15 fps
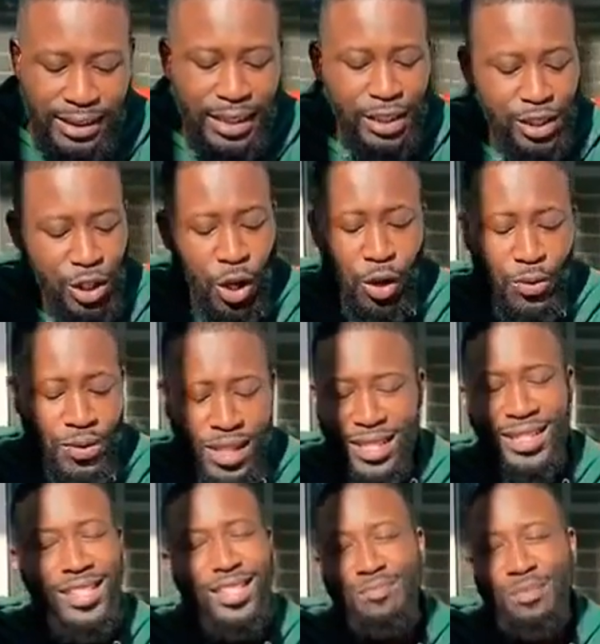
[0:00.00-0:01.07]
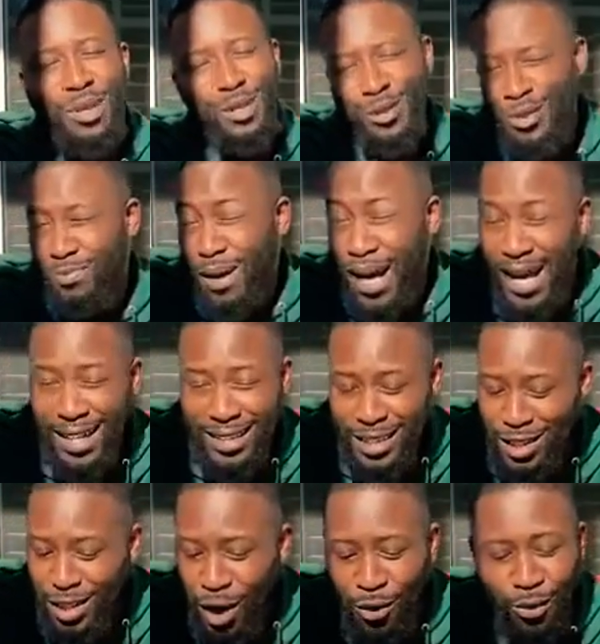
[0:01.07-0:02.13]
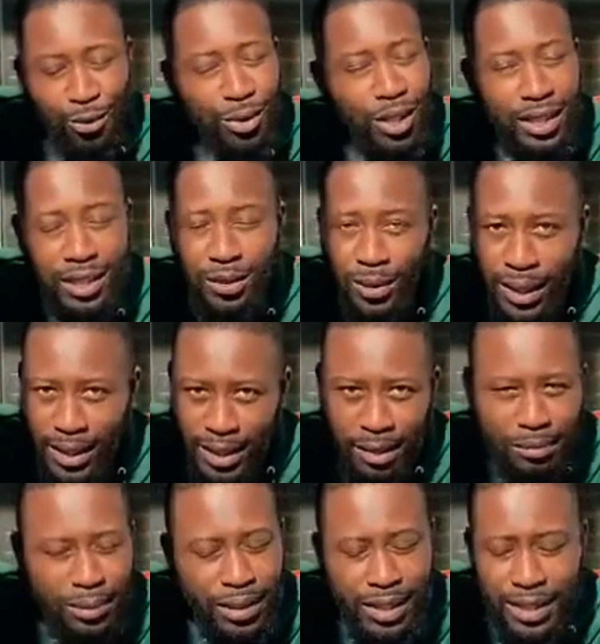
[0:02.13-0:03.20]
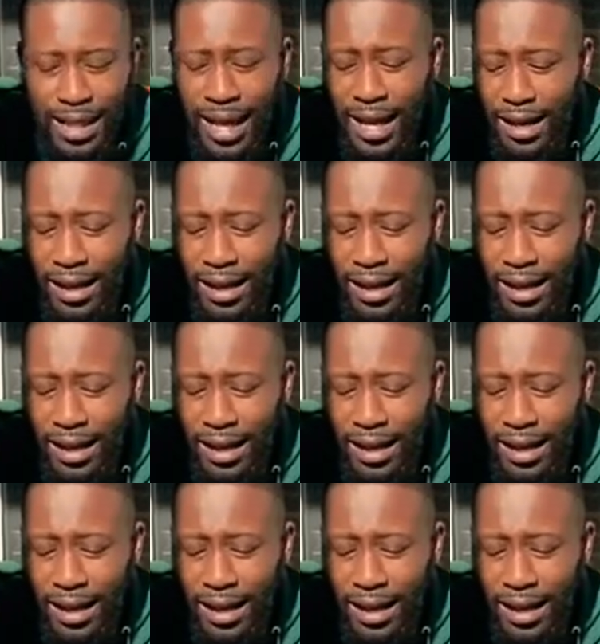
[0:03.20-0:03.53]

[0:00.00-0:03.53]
So this is produced by just a really great company that